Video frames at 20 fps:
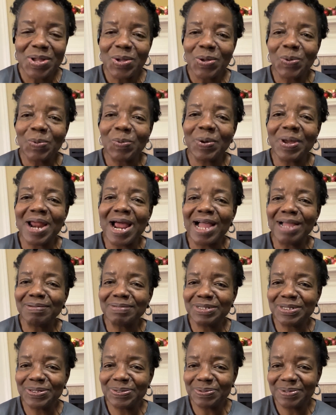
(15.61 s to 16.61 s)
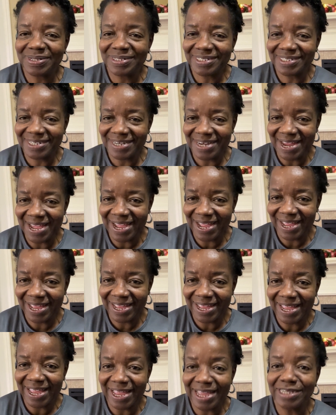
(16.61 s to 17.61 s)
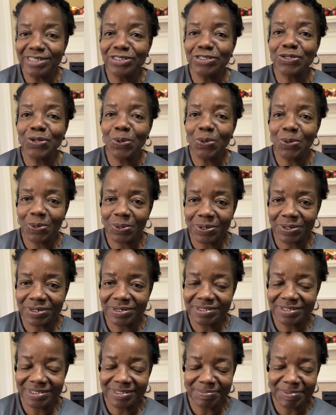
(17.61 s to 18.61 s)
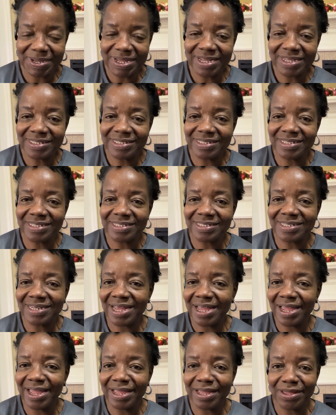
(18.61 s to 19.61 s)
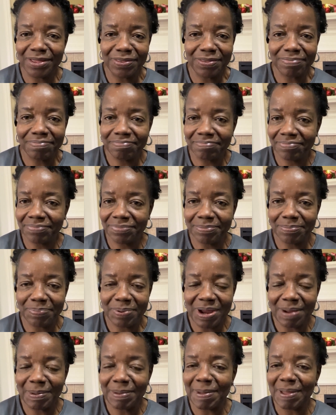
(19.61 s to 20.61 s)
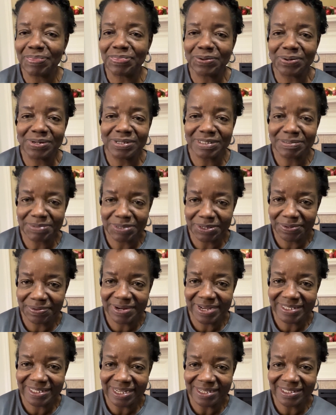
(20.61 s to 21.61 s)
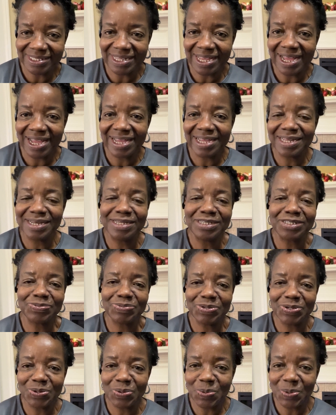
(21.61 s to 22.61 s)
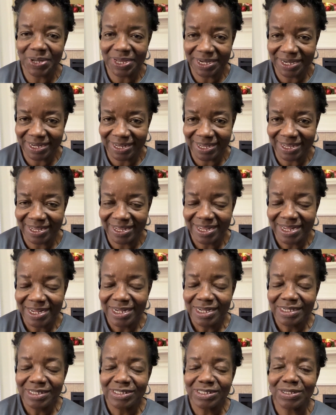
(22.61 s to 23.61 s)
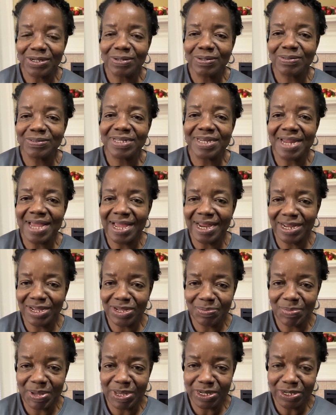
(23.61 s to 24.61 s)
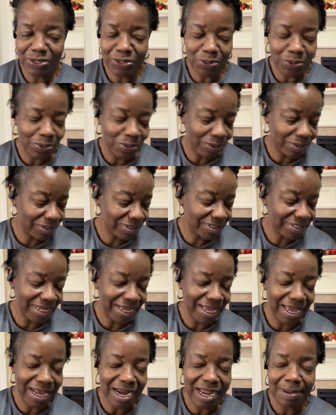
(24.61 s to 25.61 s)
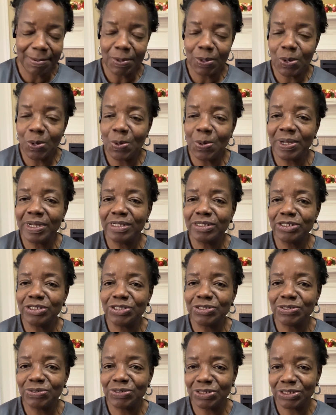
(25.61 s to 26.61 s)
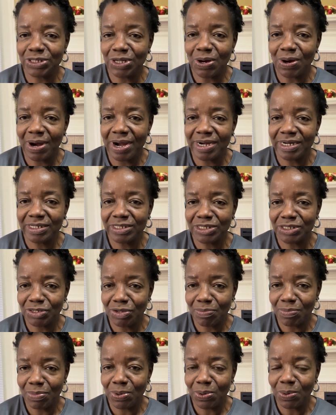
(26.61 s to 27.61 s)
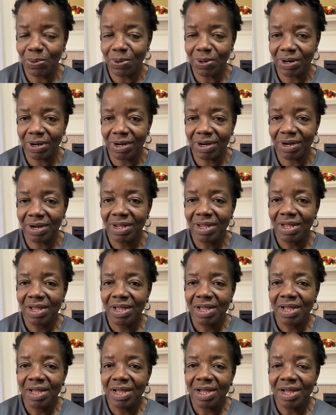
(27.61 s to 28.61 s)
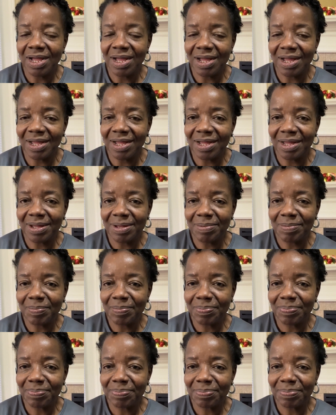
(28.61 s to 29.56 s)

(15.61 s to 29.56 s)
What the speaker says: what I'm doing tonight indoors because it's like probably about 30 some degrees outside and it's real windy. So tonight I'm indoors and I'm going to start some more um,